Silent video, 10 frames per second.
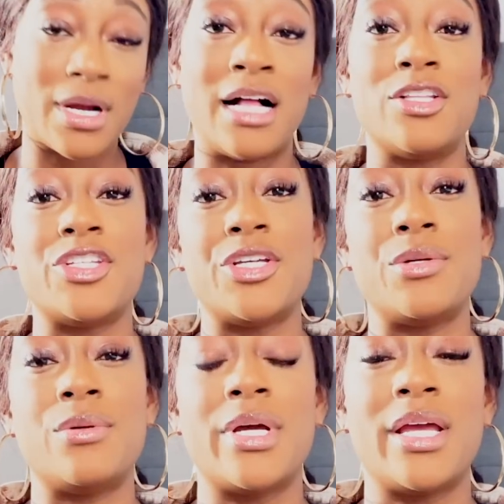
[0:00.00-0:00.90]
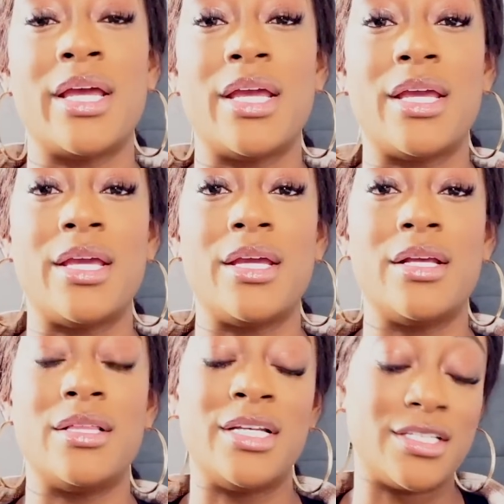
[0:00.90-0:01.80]
I'll do a
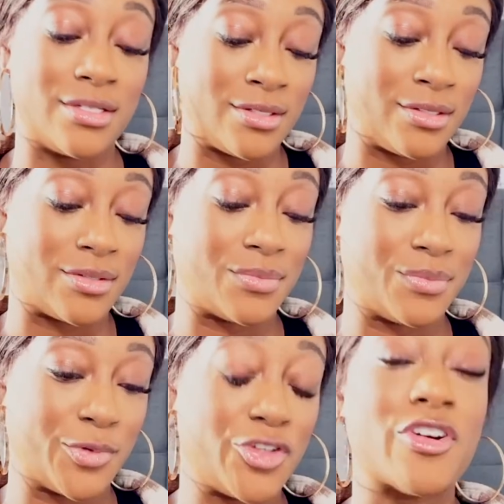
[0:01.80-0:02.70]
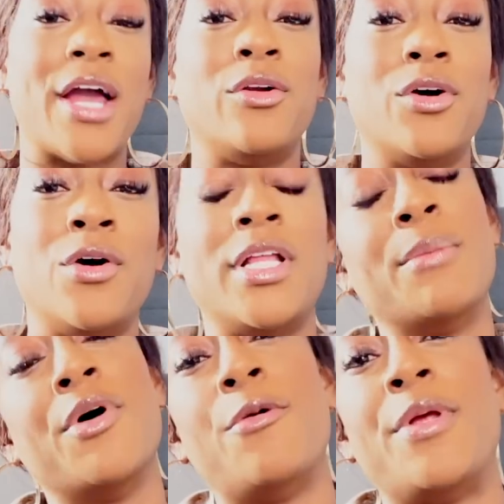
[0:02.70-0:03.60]
little try on haul in a
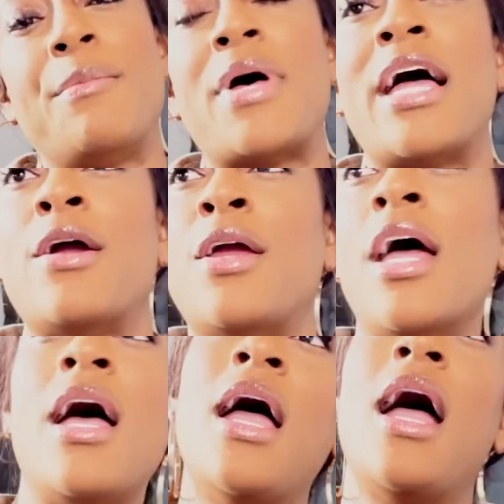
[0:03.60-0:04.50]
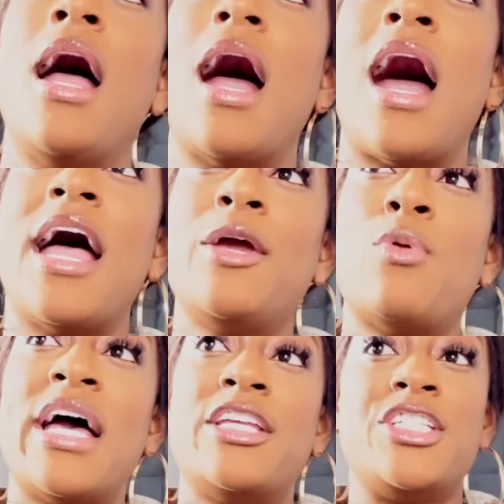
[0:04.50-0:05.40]
moment, but I
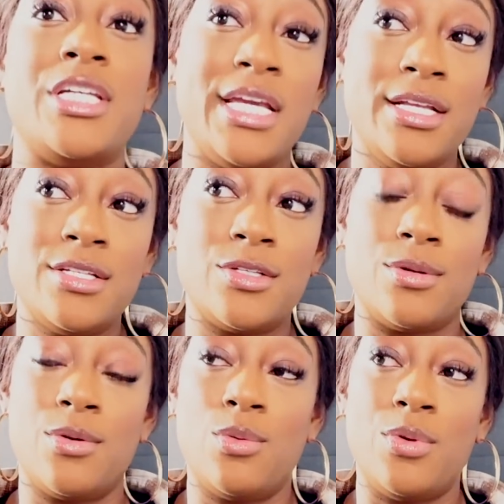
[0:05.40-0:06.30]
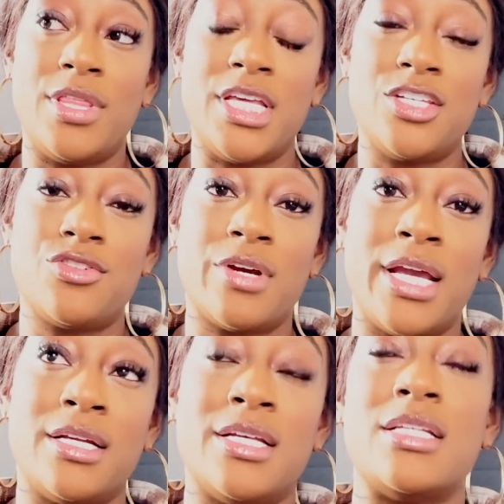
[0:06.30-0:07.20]
wear jeans with these
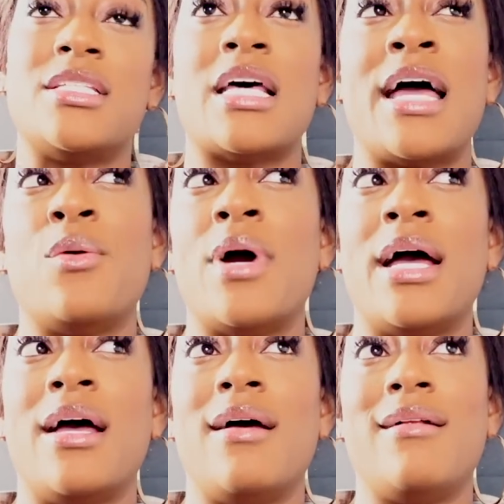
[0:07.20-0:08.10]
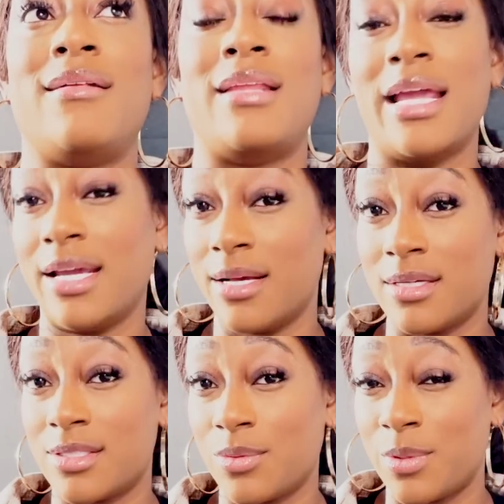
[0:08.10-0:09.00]
trainers, I wear
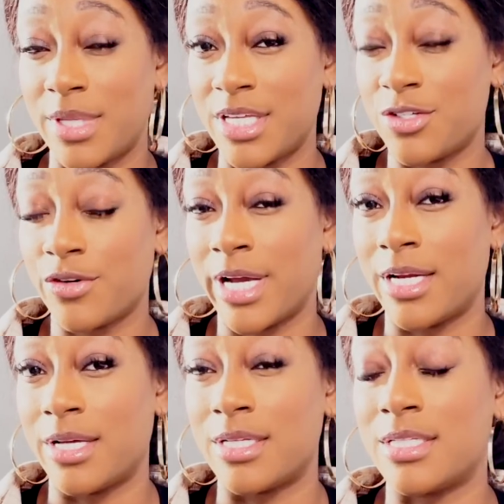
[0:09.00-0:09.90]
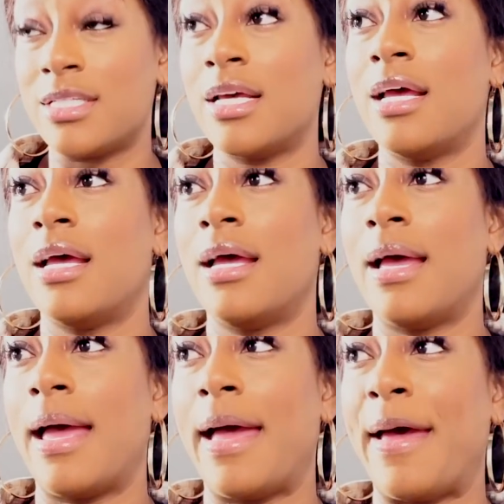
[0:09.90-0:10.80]
leggings with these trainers,
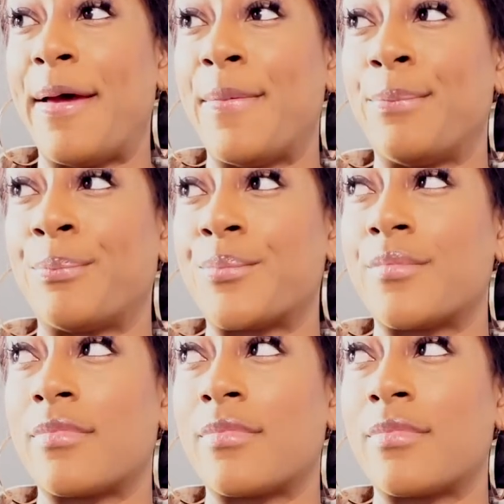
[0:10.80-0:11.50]
and